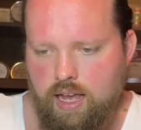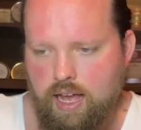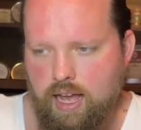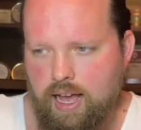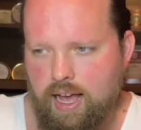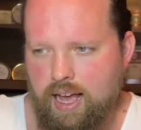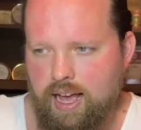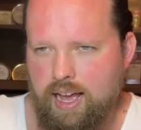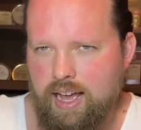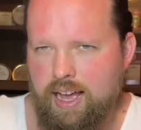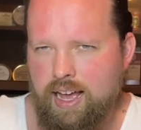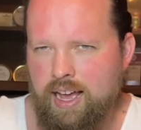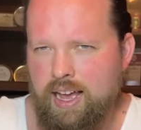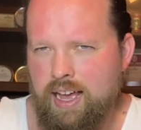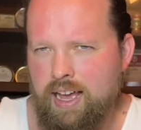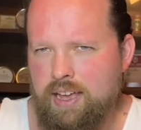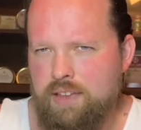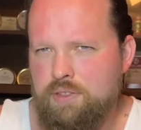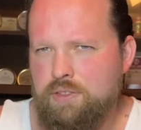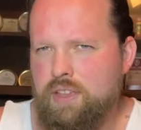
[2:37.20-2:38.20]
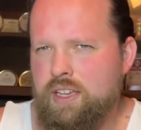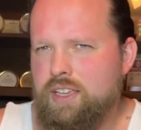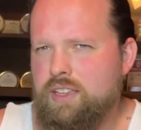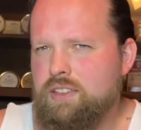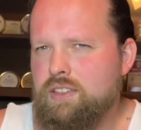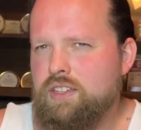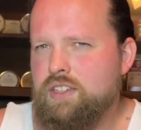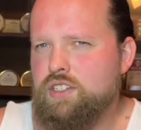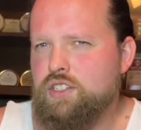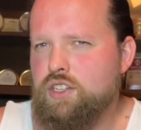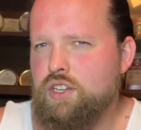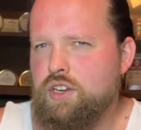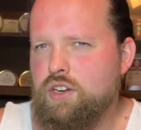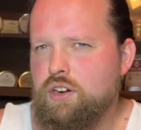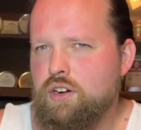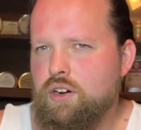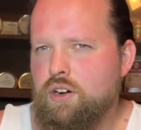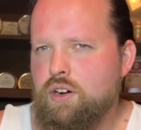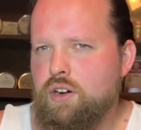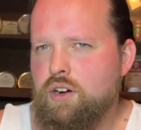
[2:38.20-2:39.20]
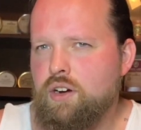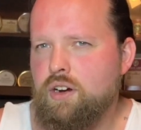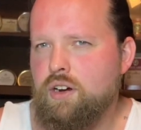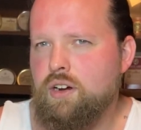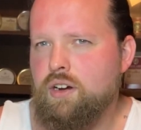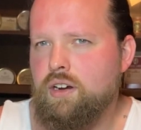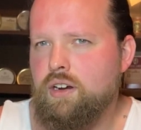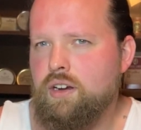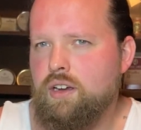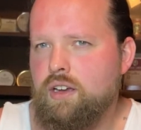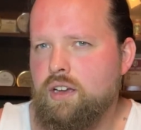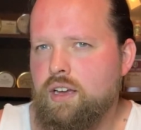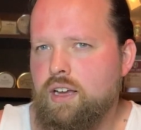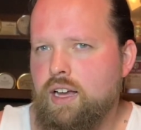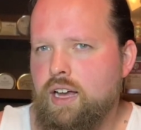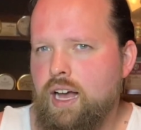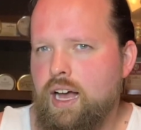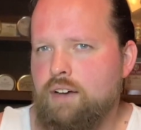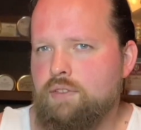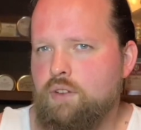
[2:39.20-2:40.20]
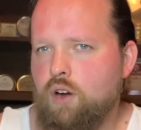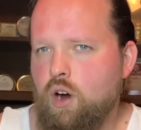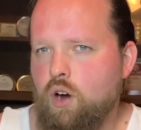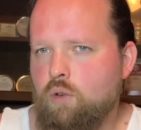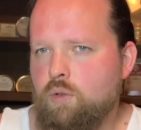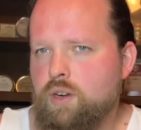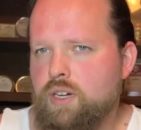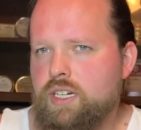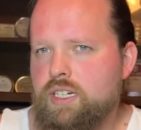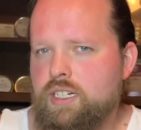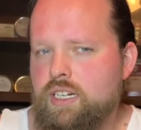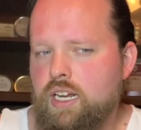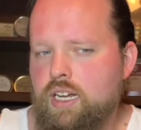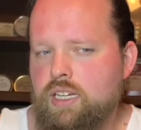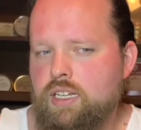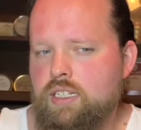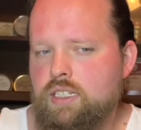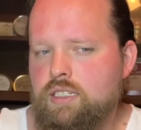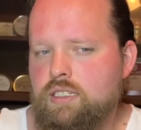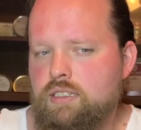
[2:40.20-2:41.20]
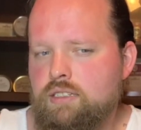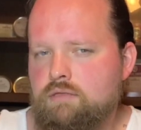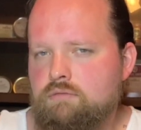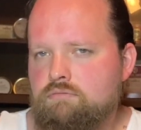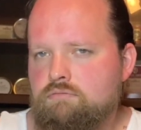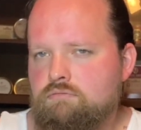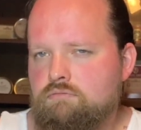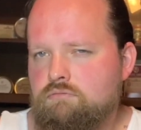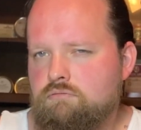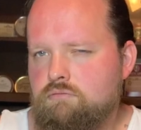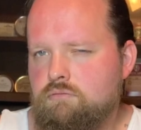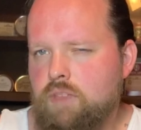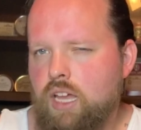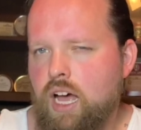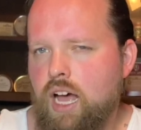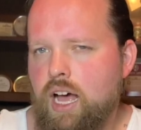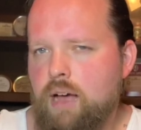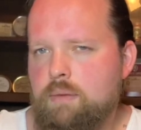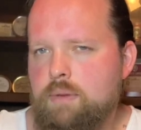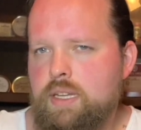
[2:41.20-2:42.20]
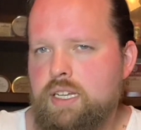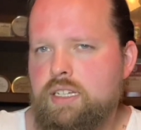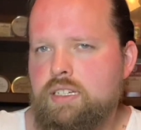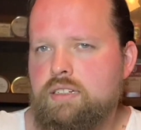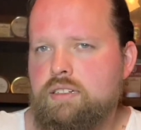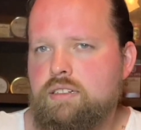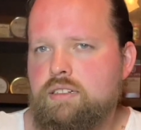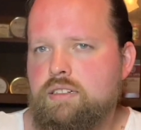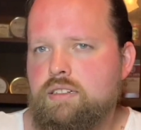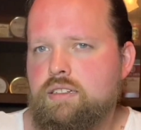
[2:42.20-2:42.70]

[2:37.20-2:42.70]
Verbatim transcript: I think this year I've already done The Hobbit,